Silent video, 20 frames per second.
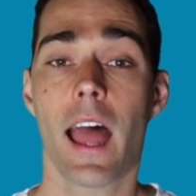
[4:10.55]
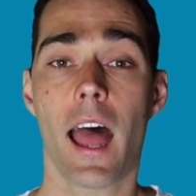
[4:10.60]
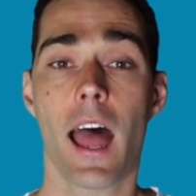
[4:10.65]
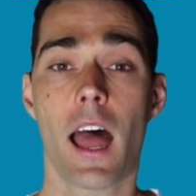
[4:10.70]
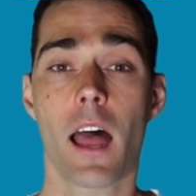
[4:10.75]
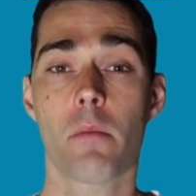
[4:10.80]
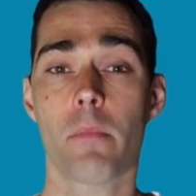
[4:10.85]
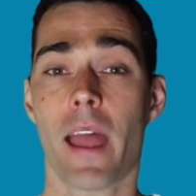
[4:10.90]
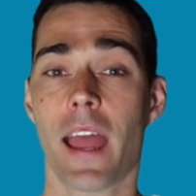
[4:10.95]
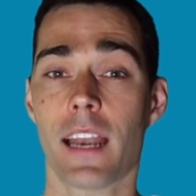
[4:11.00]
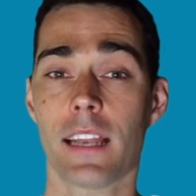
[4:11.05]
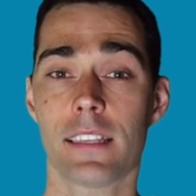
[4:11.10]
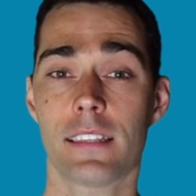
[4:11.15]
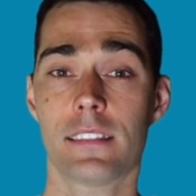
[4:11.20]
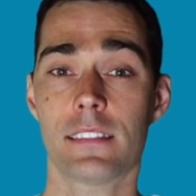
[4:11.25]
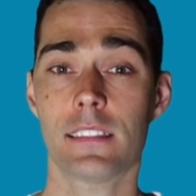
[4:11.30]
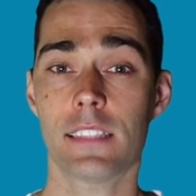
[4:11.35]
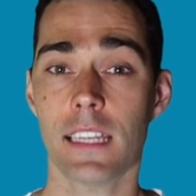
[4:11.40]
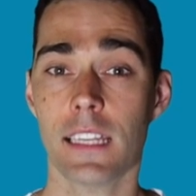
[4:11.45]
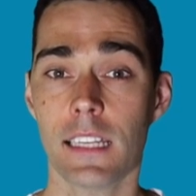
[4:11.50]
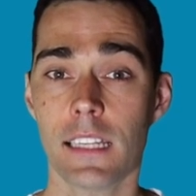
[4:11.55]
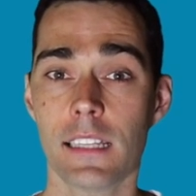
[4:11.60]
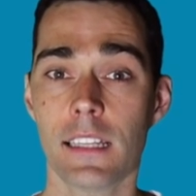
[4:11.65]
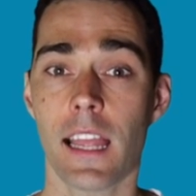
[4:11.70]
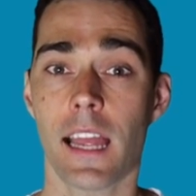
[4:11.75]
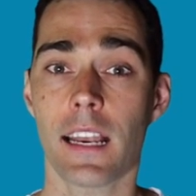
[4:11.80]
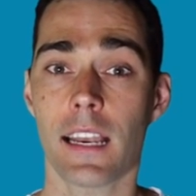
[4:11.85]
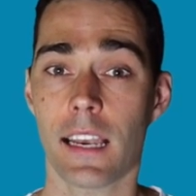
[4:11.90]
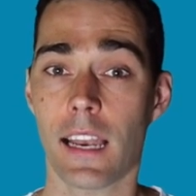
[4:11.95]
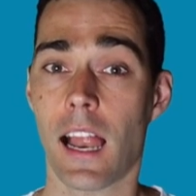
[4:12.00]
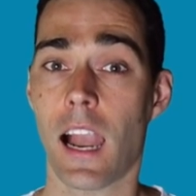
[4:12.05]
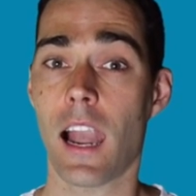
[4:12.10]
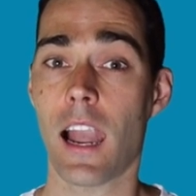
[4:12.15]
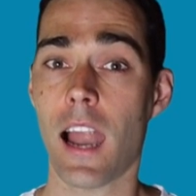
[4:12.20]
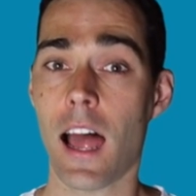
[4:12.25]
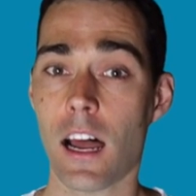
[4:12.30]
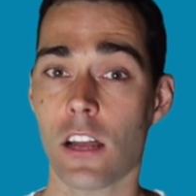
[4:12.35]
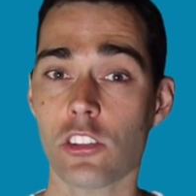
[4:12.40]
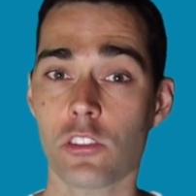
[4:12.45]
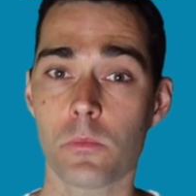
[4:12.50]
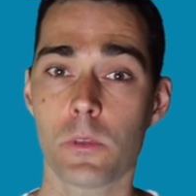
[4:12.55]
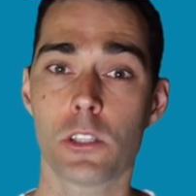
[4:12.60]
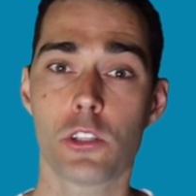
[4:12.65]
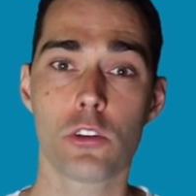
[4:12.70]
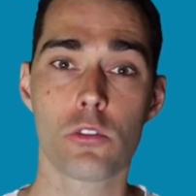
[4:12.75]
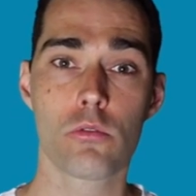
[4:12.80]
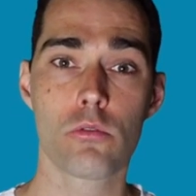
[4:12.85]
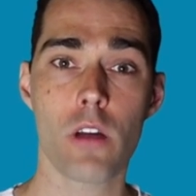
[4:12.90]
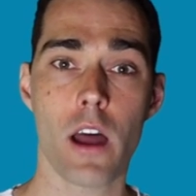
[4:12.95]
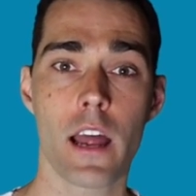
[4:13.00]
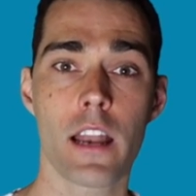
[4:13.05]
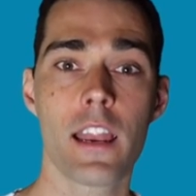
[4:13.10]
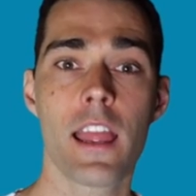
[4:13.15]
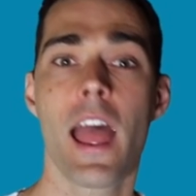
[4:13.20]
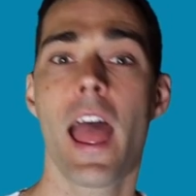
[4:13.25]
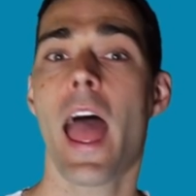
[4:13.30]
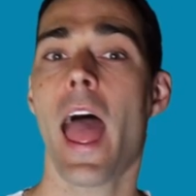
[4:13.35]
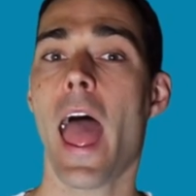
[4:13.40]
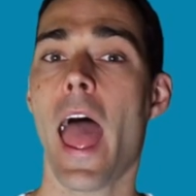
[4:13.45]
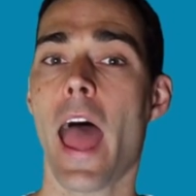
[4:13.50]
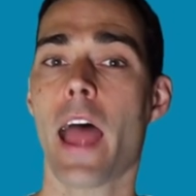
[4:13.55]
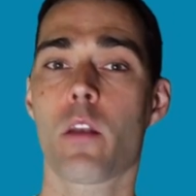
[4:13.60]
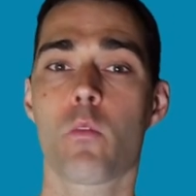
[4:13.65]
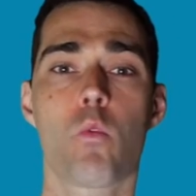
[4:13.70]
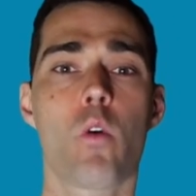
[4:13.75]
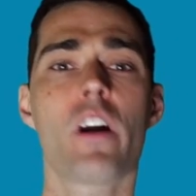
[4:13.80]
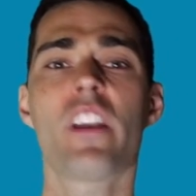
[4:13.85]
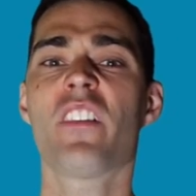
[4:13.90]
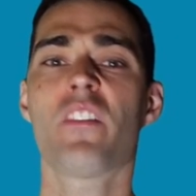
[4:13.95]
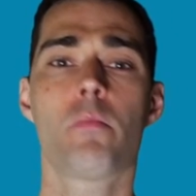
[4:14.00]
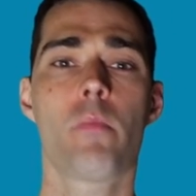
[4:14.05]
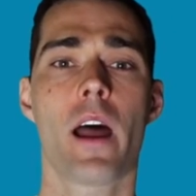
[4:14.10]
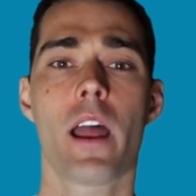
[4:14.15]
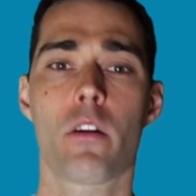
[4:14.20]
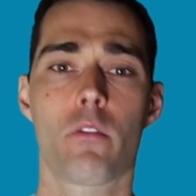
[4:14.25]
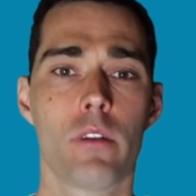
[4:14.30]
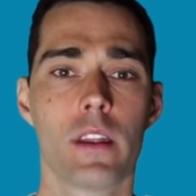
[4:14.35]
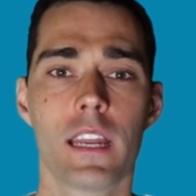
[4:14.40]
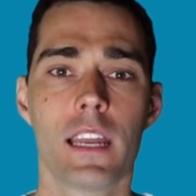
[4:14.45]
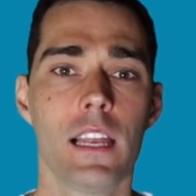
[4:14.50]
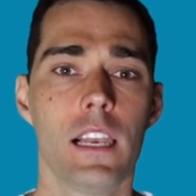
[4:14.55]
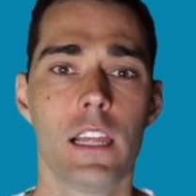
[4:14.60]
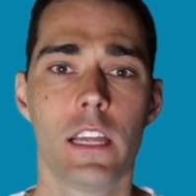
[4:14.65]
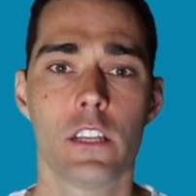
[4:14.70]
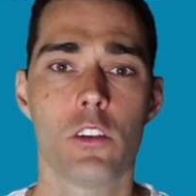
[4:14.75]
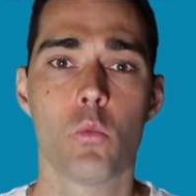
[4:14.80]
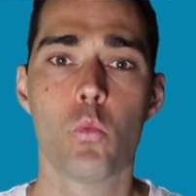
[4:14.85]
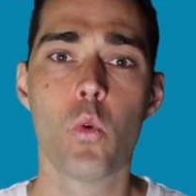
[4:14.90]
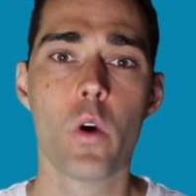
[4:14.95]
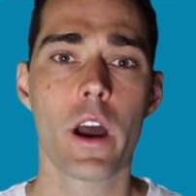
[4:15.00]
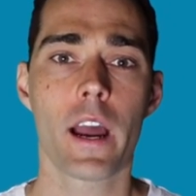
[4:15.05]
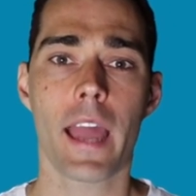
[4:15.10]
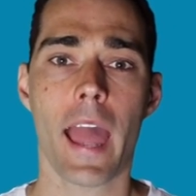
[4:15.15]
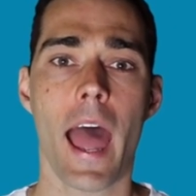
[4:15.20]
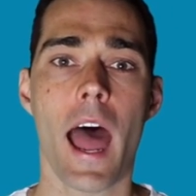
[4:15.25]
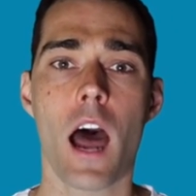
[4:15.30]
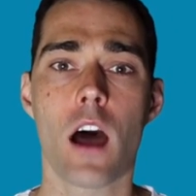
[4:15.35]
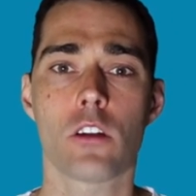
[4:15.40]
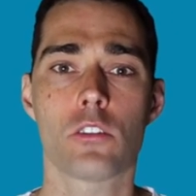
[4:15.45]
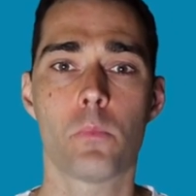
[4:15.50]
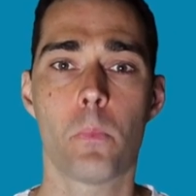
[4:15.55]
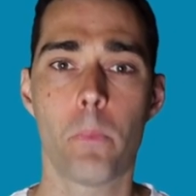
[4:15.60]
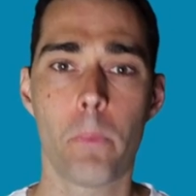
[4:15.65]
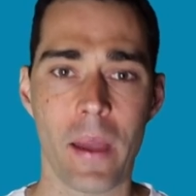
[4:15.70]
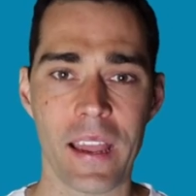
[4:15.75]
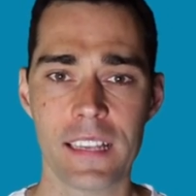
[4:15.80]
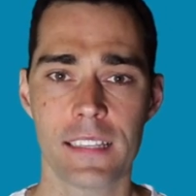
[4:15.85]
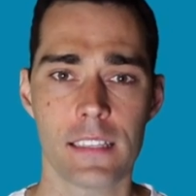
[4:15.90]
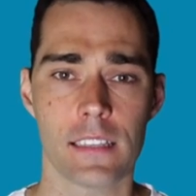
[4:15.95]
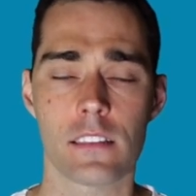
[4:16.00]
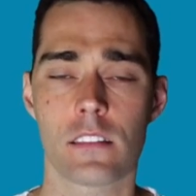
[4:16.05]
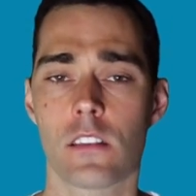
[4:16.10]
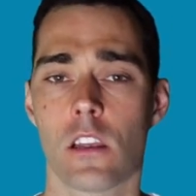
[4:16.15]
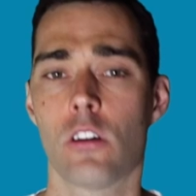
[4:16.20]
at a setting that allows me to run at one of my regular workout paces.